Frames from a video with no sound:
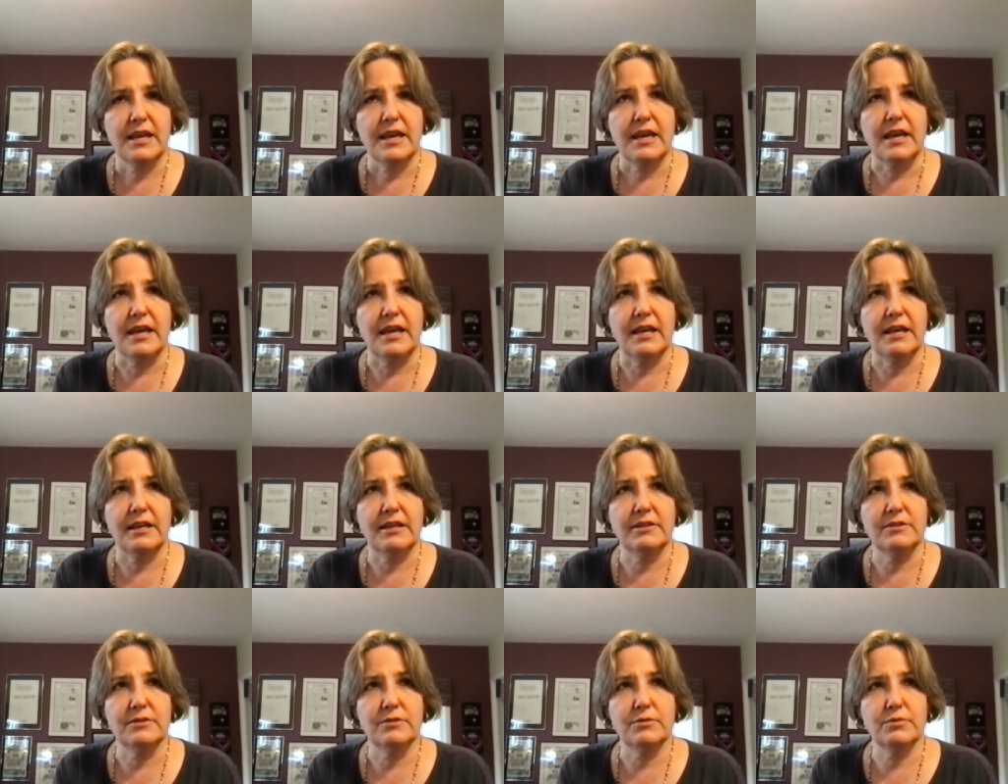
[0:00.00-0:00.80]

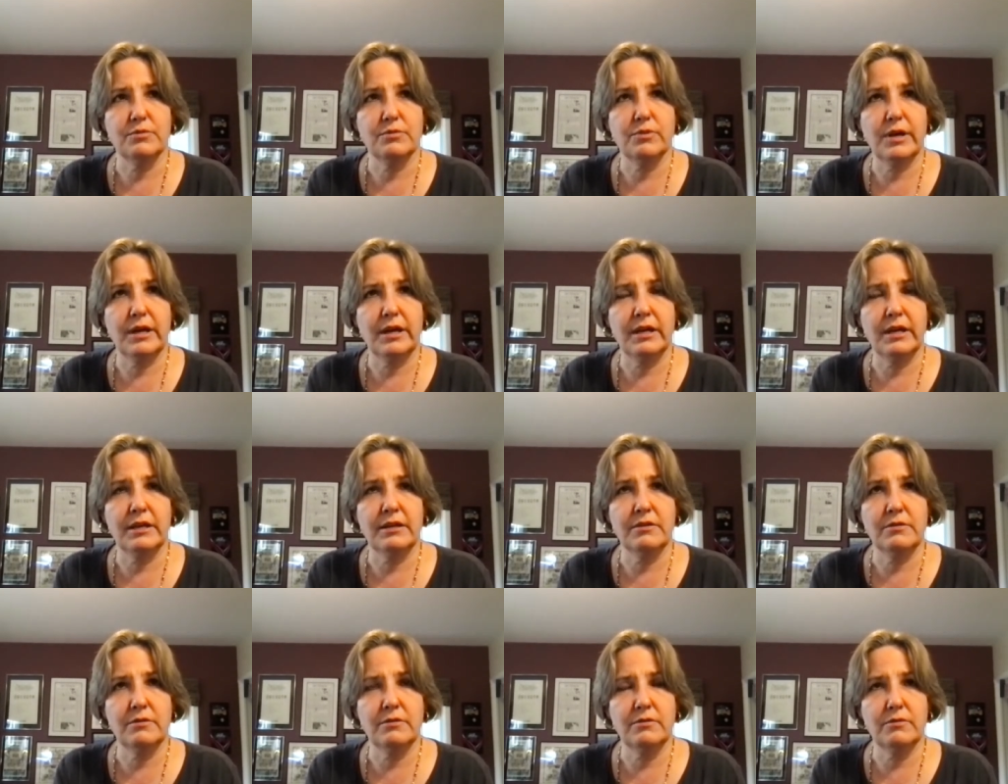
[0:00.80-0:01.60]
And
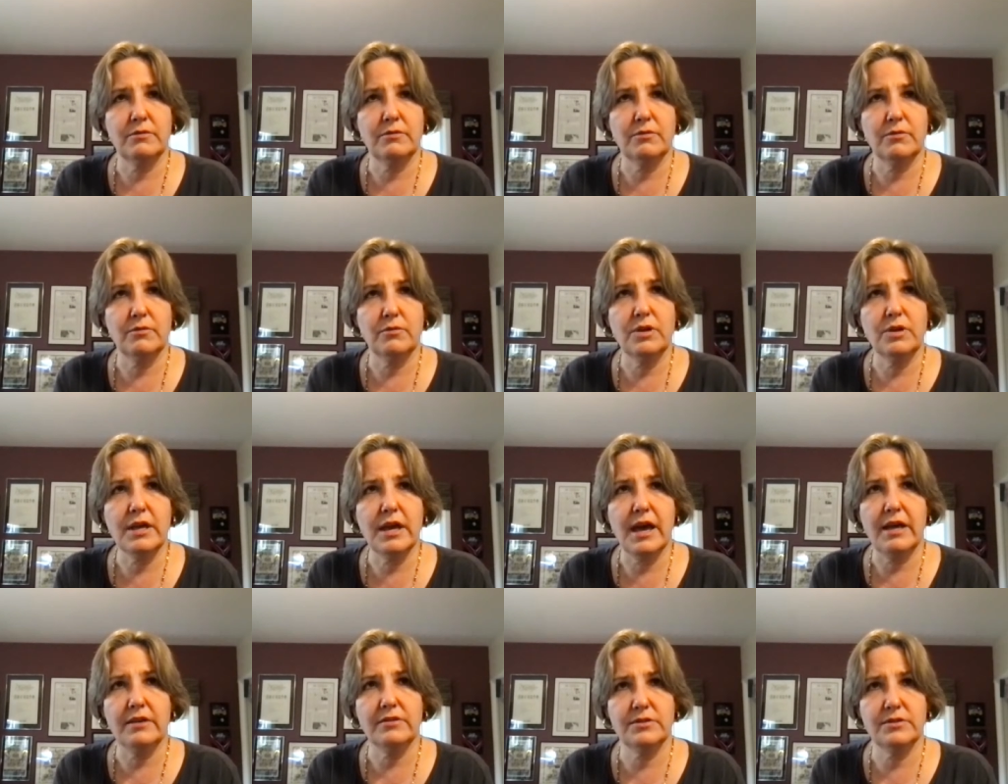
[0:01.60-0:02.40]
when we
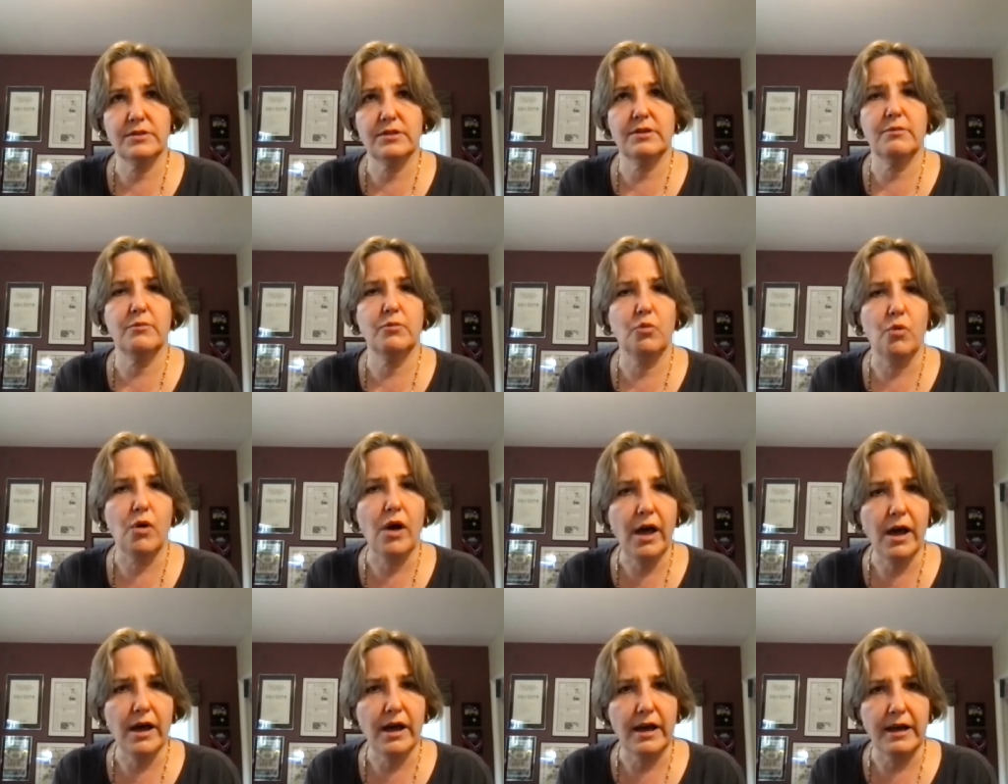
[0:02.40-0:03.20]
asked them
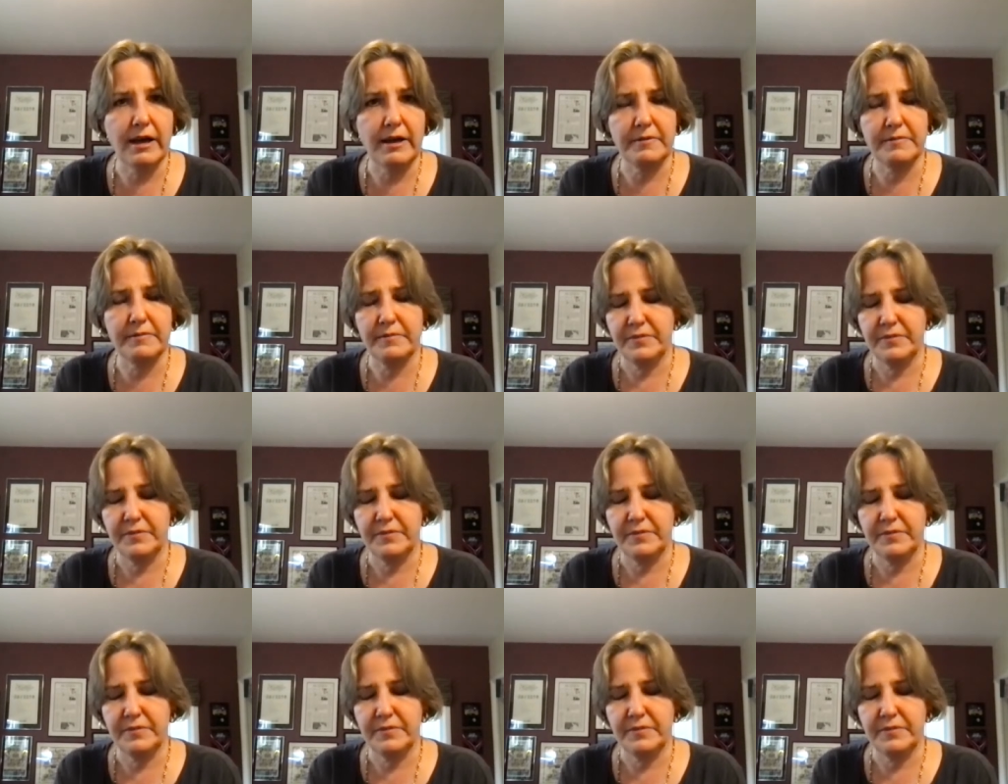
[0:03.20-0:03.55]
why,